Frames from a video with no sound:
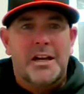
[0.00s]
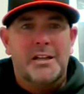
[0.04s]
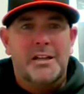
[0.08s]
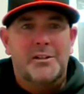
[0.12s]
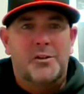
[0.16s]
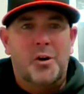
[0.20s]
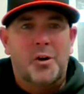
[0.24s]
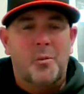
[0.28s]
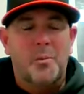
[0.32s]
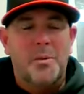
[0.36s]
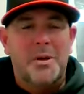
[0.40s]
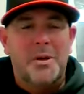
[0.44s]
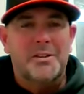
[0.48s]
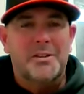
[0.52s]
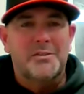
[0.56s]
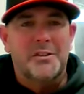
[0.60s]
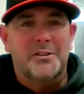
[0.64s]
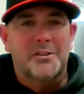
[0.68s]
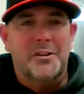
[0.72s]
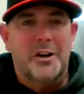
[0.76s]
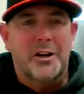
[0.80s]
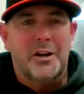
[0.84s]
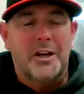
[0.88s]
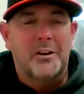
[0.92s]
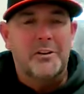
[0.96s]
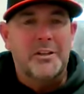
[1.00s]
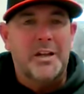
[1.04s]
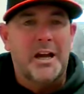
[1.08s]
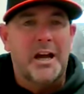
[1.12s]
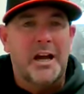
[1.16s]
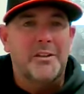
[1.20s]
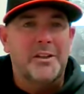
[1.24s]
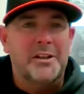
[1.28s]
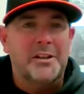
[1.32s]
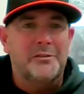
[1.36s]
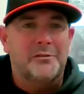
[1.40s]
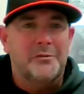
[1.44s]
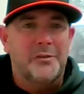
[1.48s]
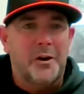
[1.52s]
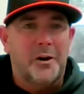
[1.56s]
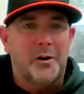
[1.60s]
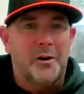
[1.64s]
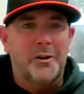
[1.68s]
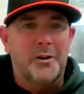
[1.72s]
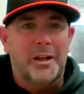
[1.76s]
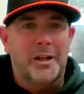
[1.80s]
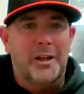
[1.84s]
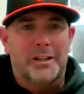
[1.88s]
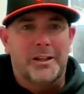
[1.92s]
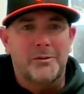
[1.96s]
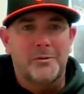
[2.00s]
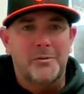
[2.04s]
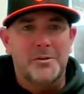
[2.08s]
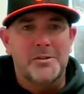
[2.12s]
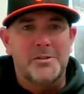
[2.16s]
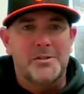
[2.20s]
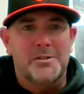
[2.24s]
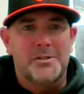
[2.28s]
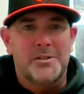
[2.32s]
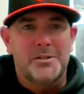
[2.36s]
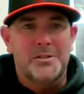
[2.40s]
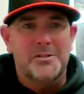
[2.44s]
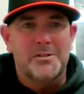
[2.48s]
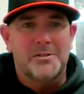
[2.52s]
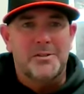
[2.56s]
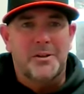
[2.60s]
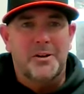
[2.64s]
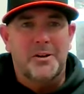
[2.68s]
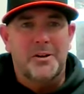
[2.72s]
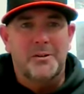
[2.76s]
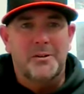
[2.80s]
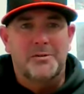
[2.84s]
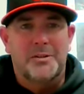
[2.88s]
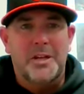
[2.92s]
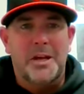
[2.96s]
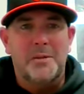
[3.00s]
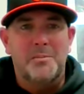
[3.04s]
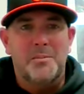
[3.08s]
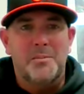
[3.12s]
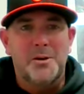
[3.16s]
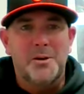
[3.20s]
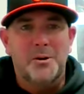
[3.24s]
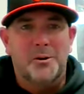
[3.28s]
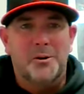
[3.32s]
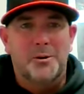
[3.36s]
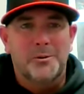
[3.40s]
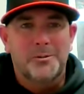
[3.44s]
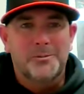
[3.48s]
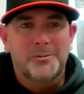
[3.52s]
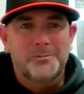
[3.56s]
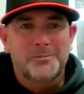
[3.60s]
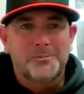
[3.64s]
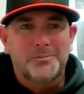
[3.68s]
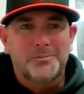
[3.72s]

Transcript: He told me in the dugout, yeah, that he felt like it was his debut.